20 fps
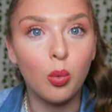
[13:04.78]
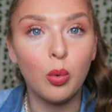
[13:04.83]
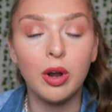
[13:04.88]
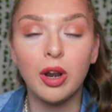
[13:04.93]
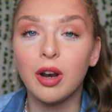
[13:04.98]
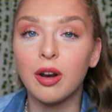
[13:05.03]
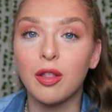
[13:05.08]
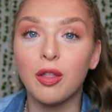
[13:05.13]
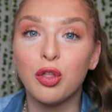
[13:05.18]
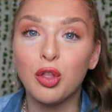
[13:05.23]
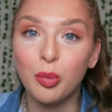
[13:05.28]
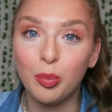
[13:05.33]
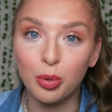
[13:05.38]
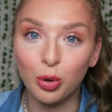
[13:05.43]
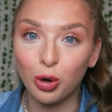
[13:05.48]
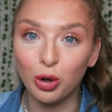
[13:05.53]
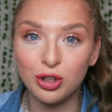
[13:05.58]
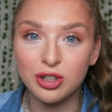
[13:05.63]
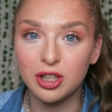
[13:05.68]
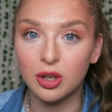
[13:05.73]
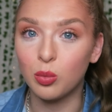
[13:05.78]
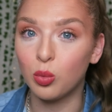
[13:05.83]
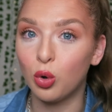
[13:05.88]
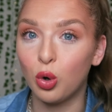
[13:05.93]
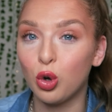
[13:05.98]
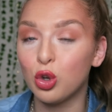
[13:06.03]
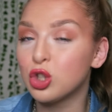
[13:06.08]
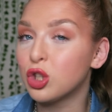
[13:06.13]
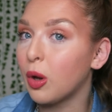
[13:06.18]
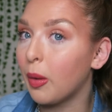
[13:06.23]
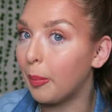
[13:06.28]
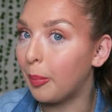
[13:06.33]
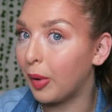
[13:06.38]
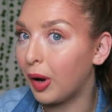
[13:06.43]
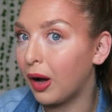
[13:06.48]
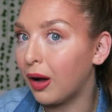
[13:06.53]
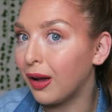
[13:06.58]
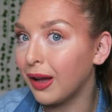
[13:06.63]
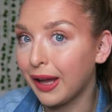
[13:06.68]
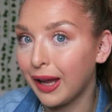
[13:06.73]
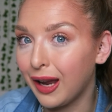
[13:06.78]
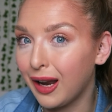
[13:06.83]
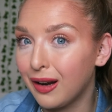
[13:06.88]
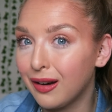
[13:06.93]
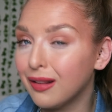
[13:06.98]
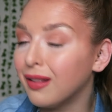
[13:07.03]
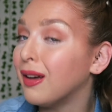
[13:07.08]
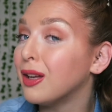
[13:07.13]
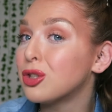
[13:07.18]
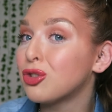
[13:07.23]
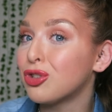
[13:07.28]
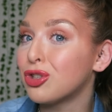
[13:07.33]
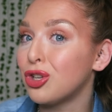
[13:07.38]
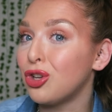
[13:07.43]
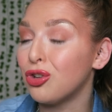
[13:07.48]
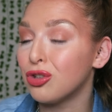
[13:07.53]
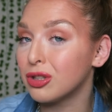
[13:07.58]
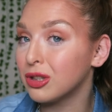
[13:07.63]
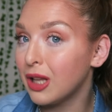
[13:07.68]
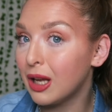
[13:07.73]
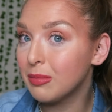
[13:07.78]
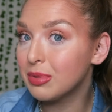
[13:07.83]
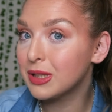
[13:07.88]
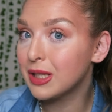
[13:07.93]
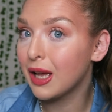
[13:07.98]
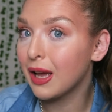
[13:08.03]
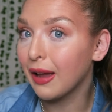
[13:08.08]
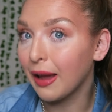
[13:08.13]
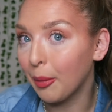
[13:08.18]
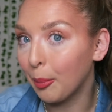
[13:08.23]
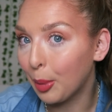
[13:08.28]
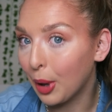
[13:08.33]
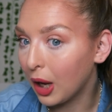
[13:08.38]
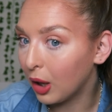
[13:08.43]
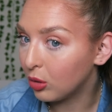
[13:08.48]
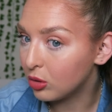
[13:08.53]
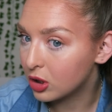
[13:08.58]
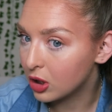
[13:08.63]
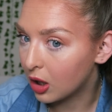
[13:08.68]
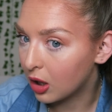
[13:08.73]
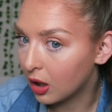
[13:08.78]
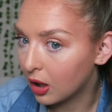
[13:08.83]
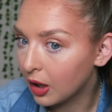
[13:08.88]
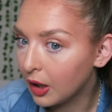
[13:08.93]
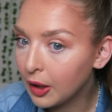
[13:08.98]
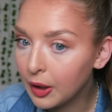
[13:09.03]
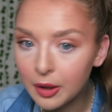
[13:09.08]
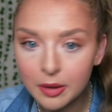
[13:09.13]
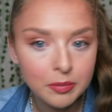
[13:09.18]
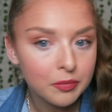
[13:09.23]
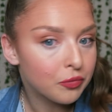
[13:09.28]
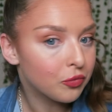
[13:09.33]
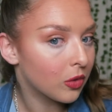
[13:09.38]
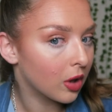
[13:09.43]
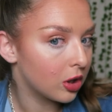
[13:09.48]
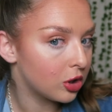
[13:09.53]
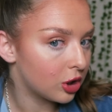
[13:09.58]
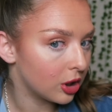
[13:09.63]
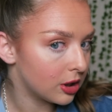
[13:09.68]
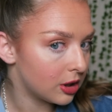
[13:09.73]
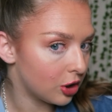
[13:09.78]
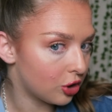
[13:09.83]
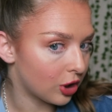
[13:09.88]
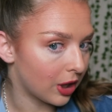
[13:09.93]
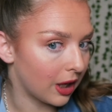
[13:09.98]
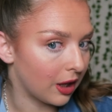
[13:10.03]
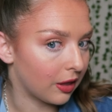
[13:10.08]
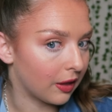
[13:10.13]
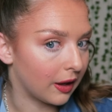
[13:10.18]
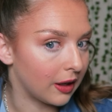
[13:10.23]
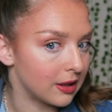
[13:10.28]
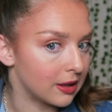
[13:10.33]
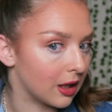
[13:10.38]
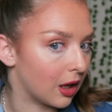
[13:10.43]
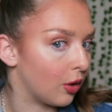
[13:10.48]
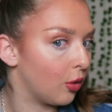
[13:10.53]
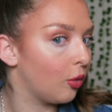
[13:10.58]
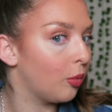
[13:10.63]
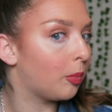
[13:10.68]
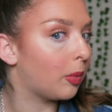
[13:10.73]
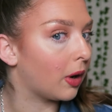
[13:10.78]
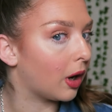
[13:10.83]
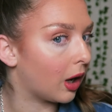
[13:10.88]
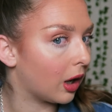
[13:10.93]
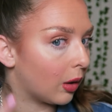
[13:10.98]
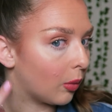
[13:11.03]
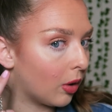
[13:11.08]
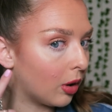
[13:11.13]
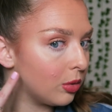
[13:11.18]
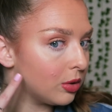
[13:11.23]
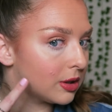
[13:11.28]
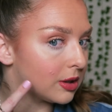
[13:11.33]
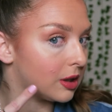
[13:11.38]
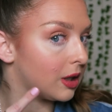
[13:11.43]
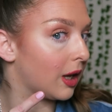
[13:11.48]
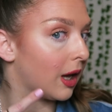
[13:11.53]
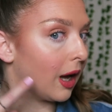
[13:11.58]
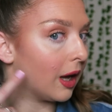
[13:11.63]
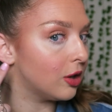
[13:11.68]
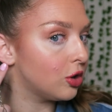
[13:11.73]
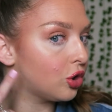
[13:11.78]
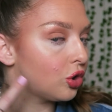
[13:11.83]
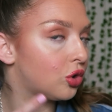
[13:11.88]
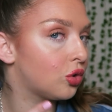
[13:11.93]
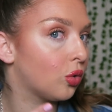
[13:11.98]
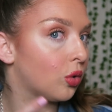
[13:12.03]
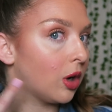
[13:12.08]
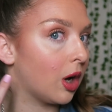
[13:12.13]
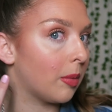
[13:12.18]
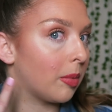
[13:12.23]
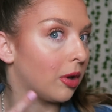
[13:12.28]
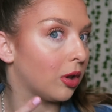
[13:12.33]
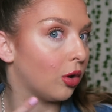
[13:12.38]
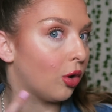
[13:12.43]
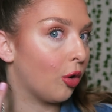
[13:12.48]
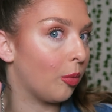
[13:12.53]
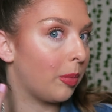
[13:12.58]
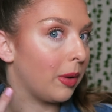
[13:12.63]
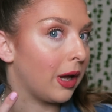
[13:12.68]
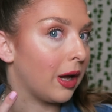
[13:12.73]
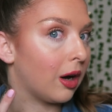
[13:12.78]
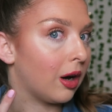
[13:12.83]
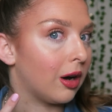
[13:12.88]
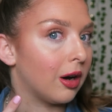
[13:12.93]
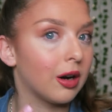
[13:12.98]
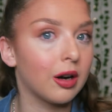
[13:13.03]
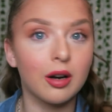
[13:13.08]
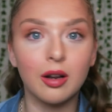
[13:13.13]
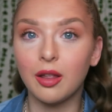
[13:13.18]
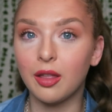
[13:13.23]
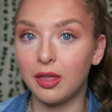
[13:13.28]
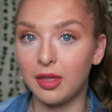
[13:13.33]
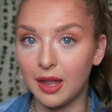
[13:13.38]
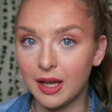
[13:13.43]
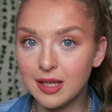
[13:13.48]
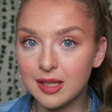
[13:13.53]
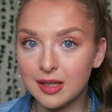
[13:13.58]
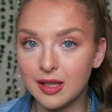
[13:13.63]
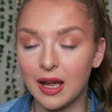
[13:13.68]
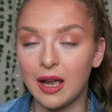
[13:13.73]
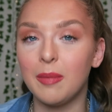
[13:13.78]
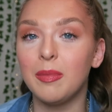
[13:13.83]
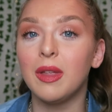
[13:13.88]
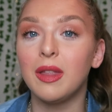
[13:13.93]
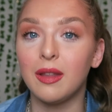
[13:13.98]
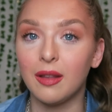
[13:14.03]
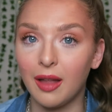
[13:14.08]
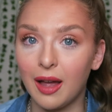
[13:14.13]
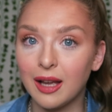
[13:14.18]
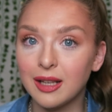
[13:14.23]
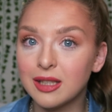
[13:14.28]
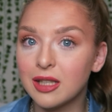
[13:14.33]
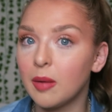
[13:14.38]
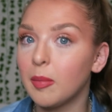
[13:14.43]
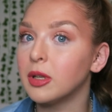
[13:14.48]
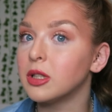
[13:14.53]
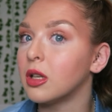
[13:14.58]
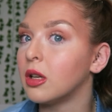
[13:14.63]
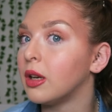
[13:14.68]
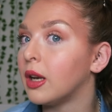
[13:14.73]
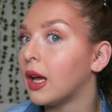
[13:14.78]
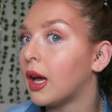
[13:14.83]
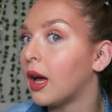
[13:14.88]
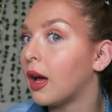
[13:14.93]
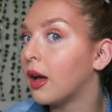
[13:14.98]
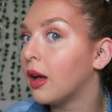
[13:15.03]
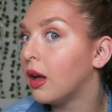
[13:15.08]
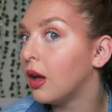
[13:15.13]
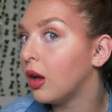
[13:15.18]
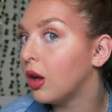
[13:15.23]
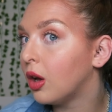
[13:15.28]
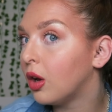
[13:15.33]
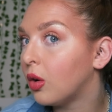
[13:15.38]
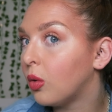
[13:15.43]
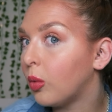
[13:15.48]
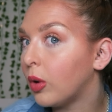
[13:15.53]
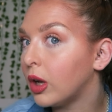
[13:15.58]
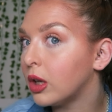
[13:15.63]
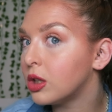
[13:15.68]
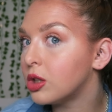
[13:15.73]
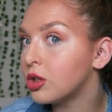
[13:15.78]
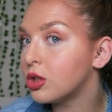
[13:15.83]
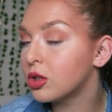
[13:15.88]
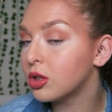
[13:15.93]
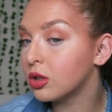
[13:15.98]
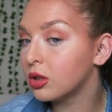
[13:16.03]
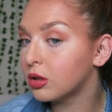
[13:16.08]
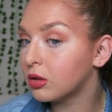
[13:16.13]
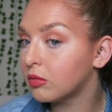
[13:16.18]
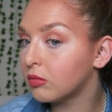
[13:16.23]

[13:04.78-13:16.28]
where the bronzer was, but again that's because I used lipstick and powder just to try things out. But I will say it is showing up a lot better this time than the last time I done that, which